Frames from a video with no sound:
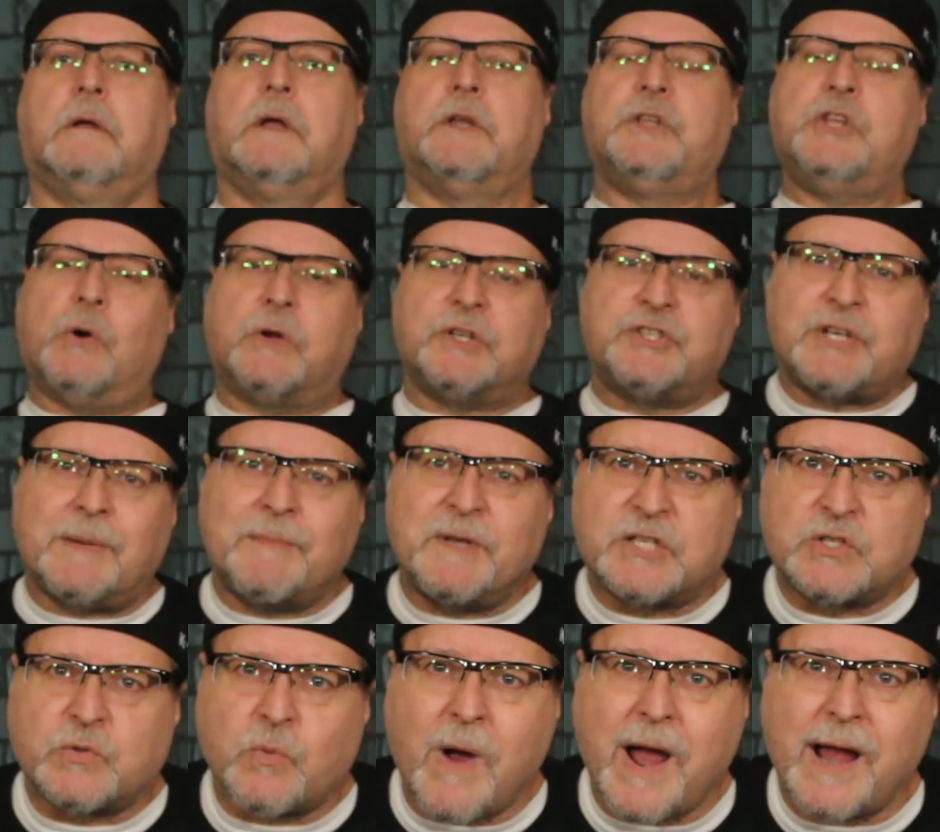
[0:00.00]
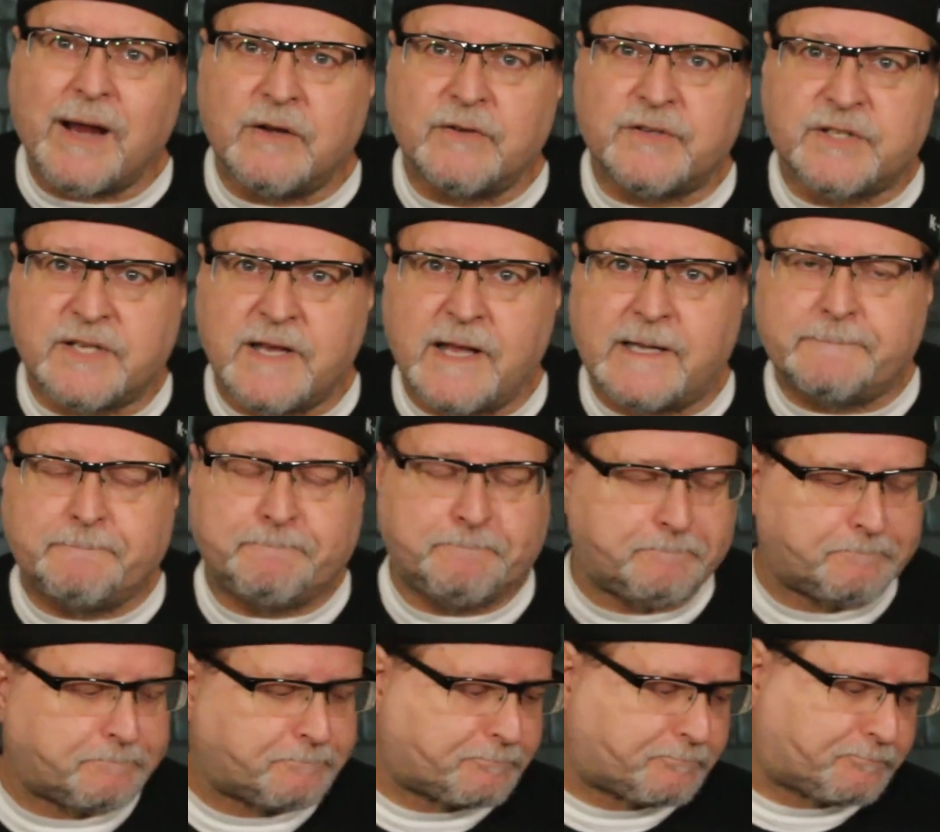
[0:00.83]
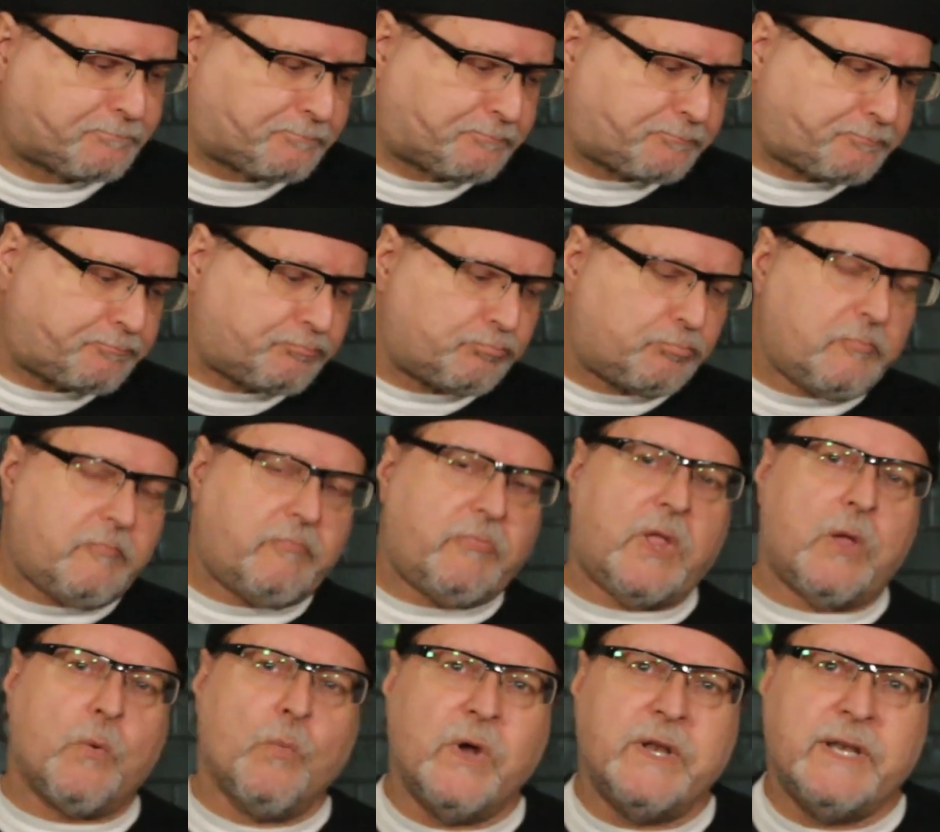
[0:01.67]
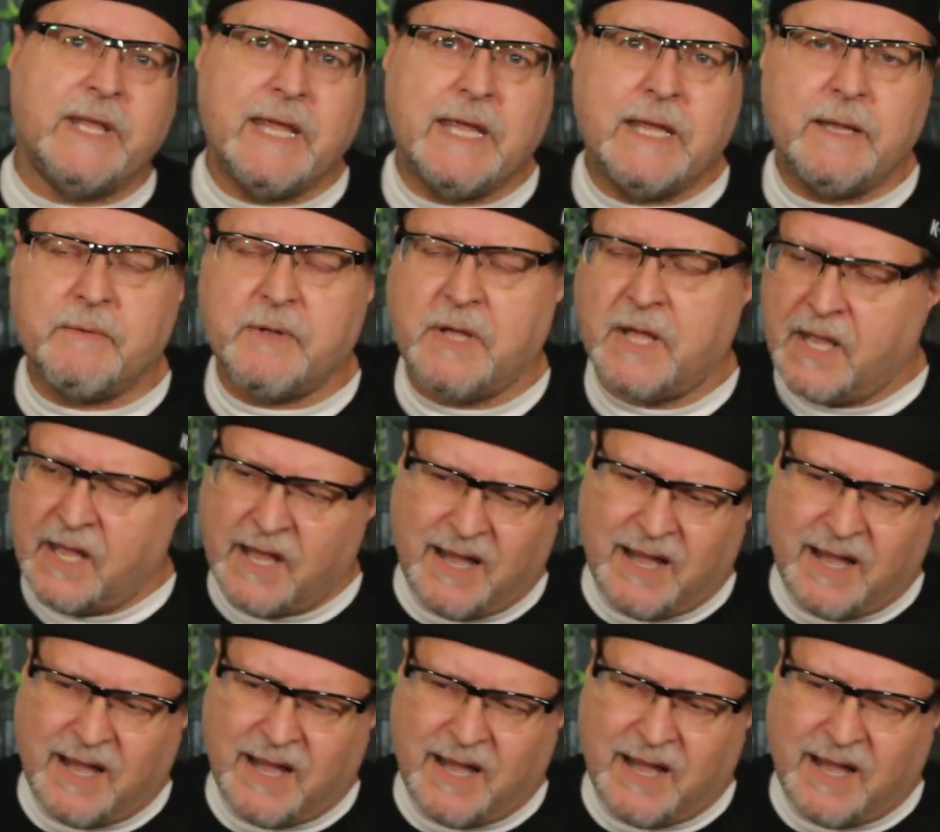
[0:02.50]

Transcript: You know what Jimmy Swaggart said when he's